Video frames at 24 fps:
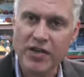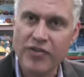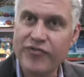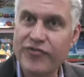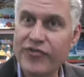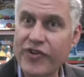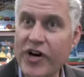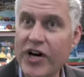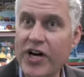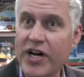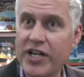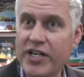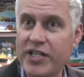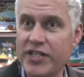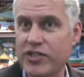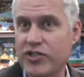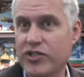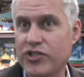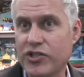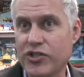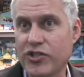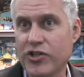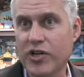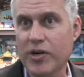fun and
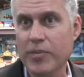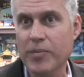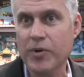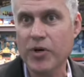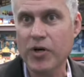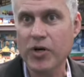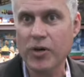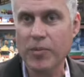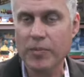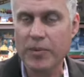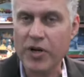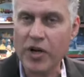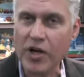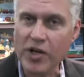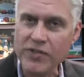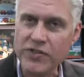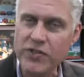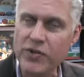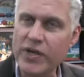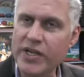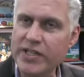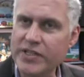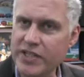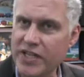durable, but
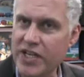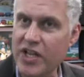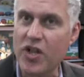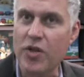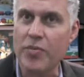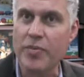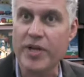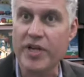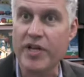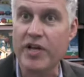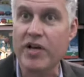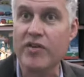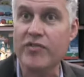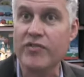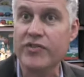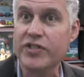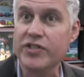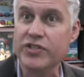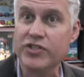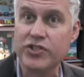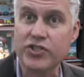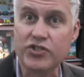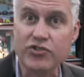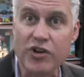also has an element of
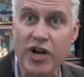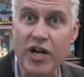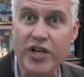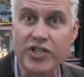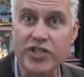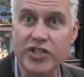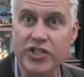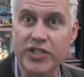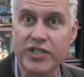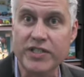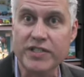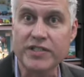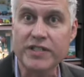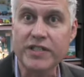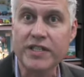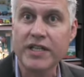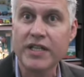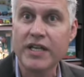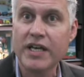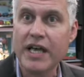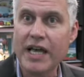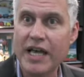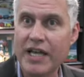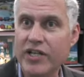construction
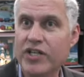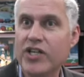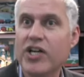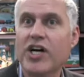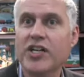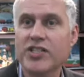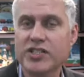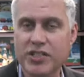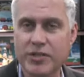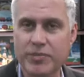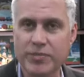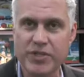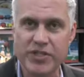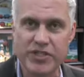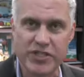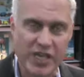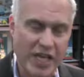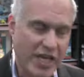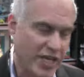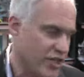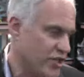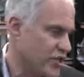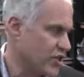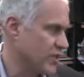and
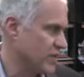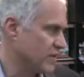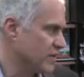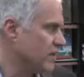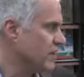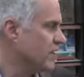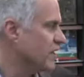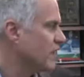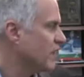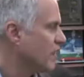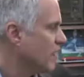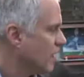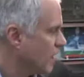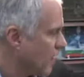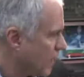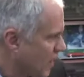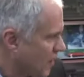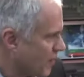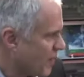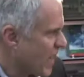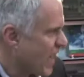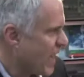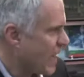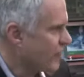customization.
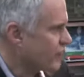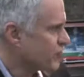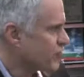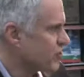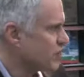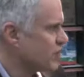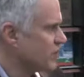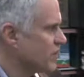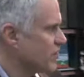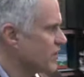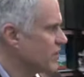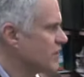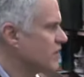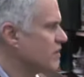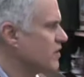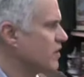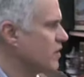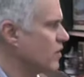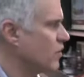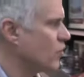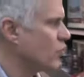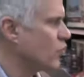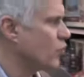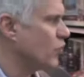After
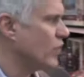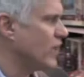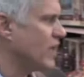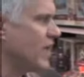we